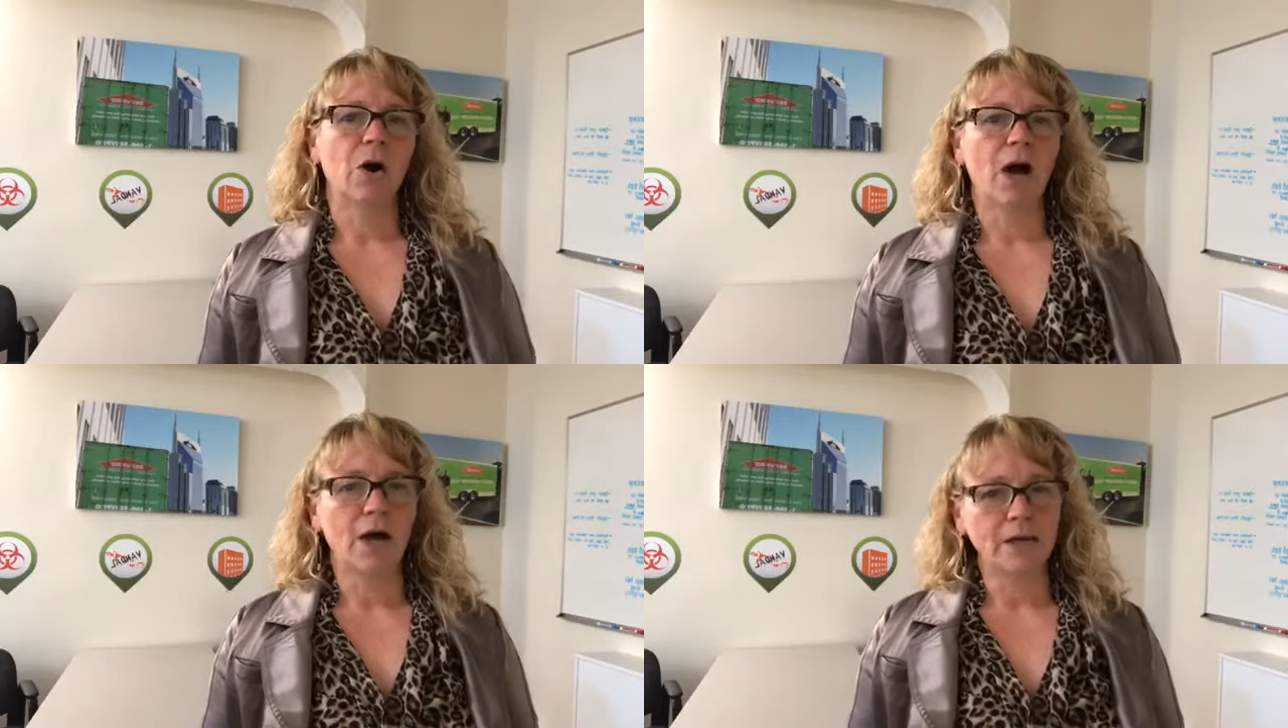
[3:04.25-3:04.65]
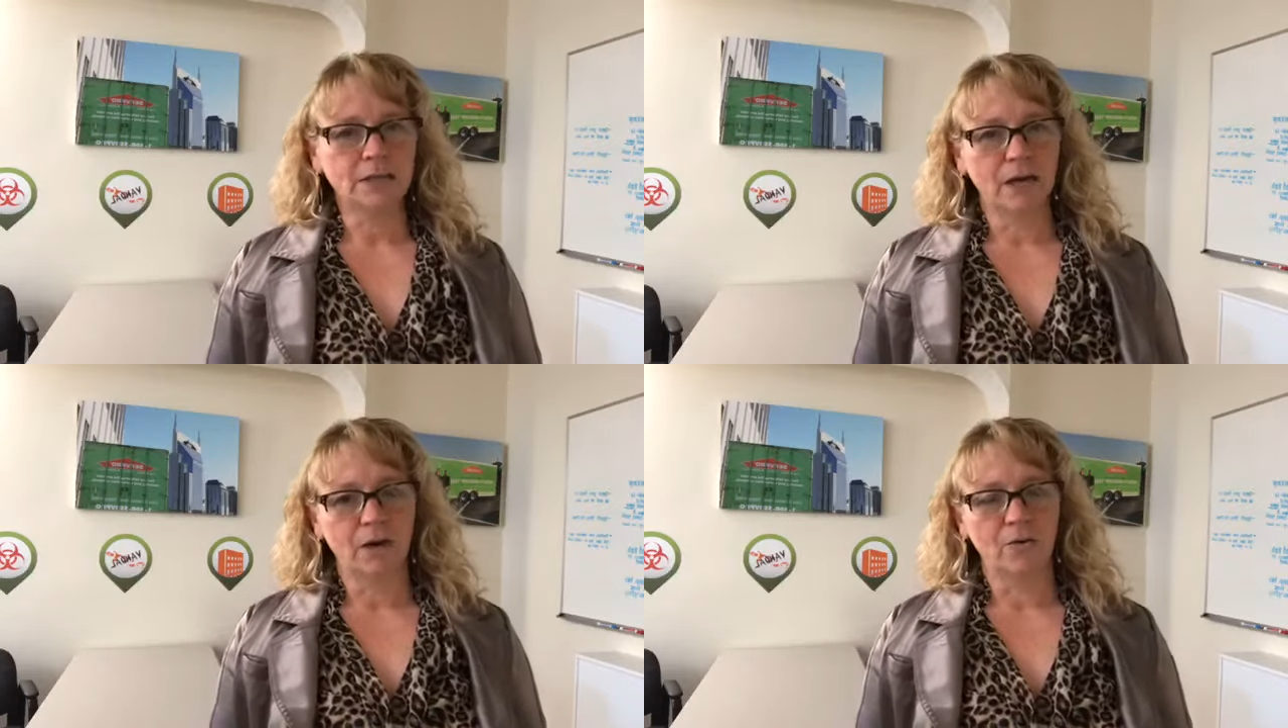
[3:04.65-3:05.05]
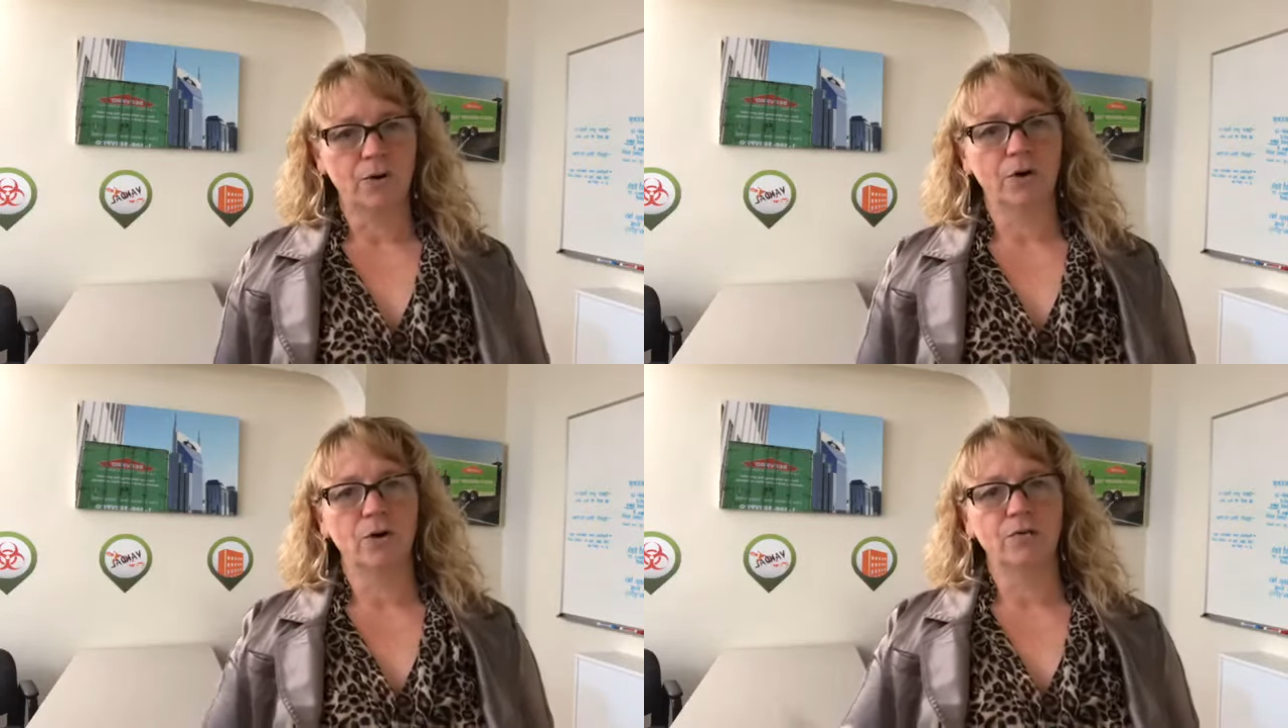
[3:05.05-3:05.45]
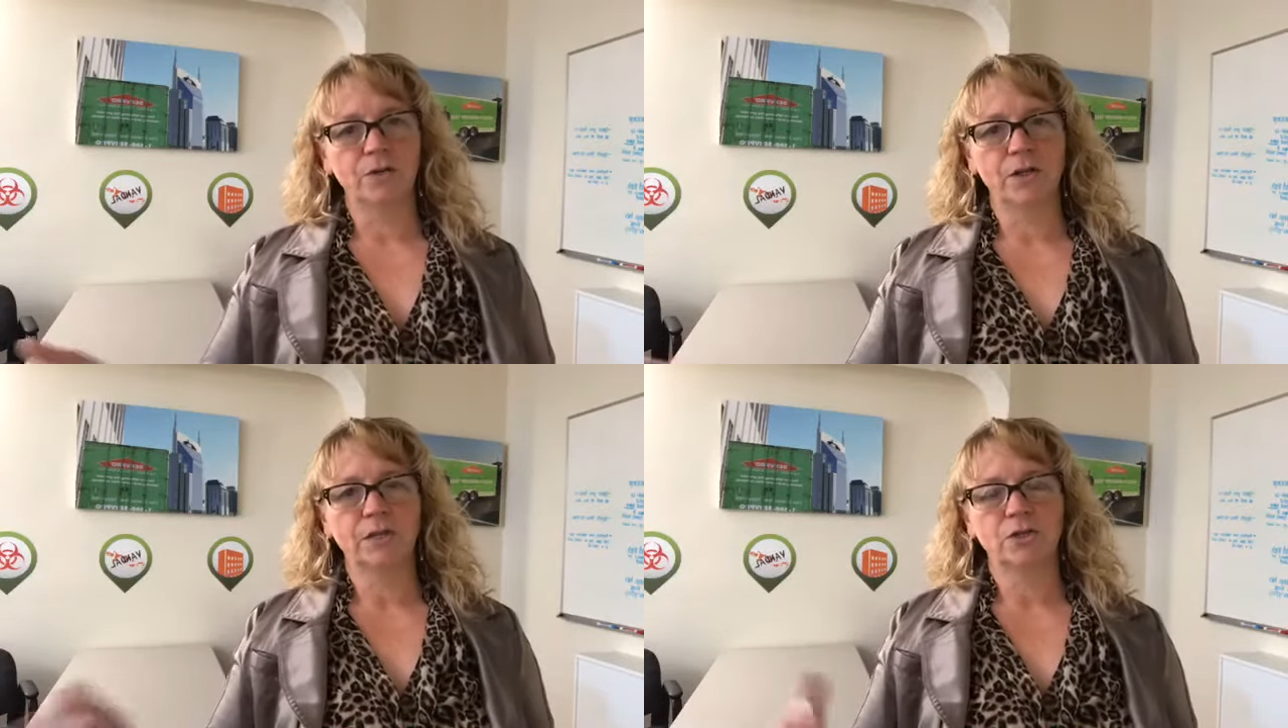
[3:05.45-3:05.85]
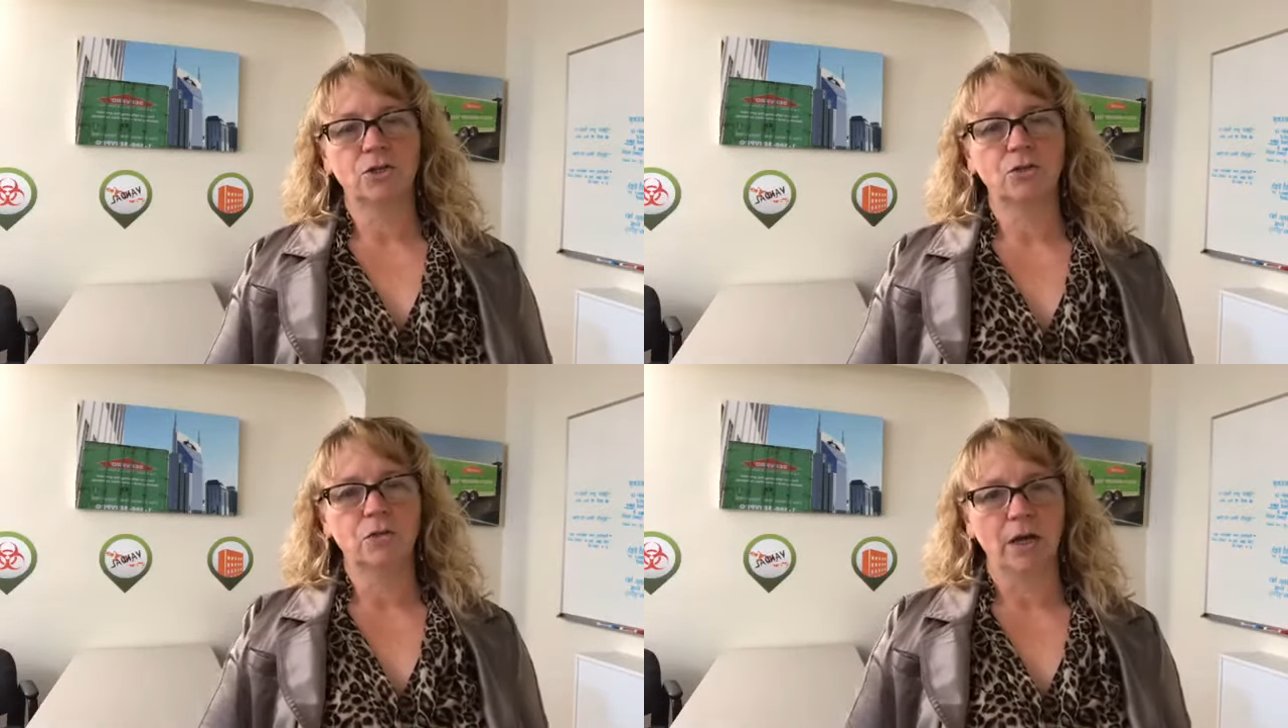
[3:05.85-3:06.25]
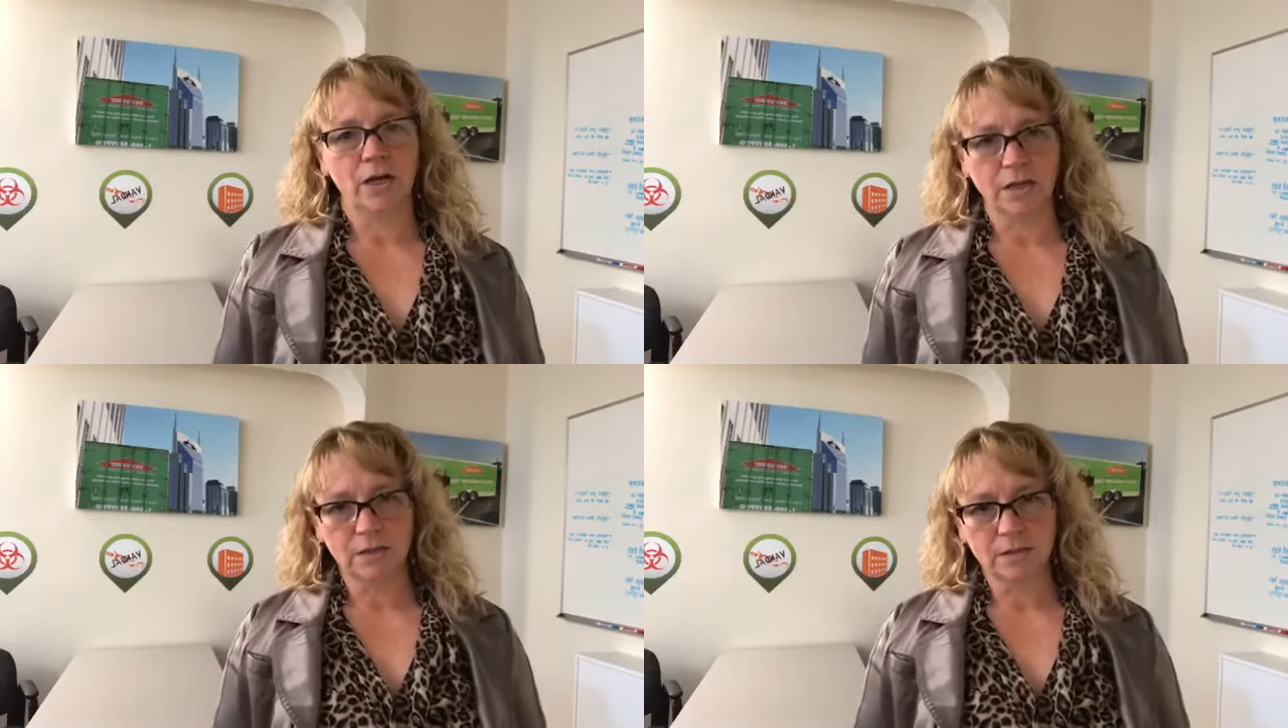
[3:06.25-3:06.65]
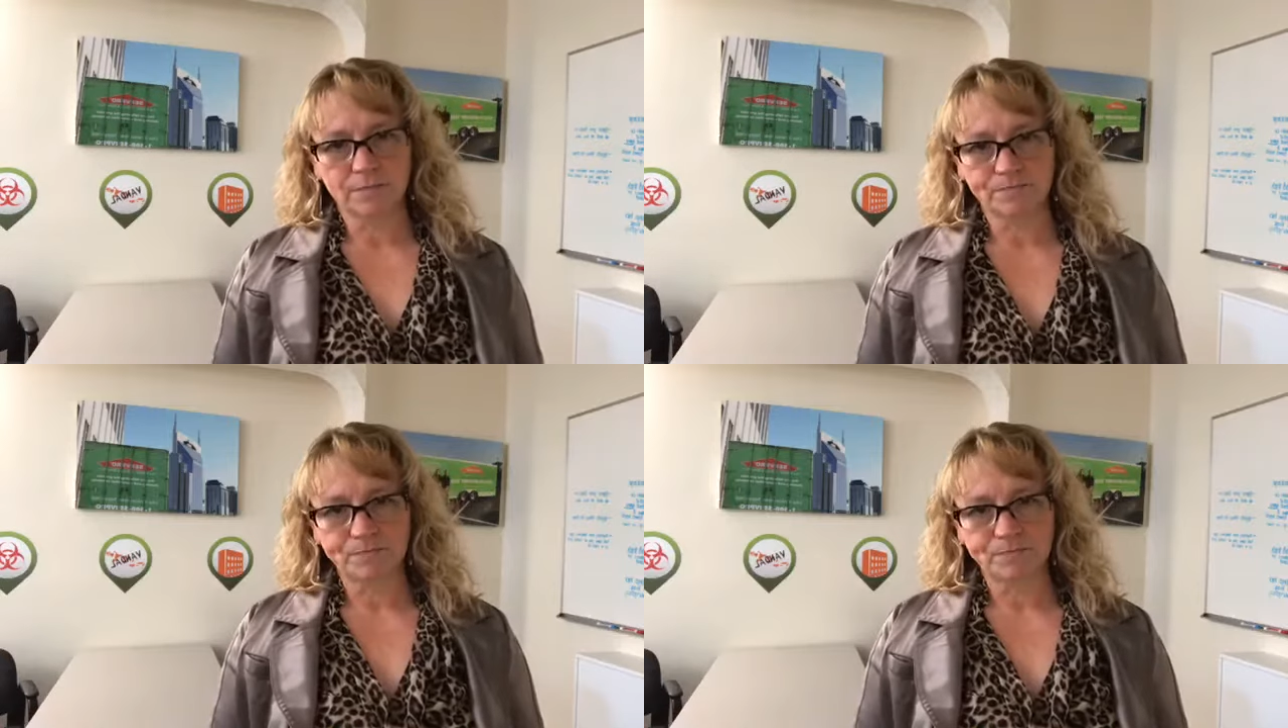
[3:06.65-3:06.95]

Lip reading: Hightower, over the next 2 days,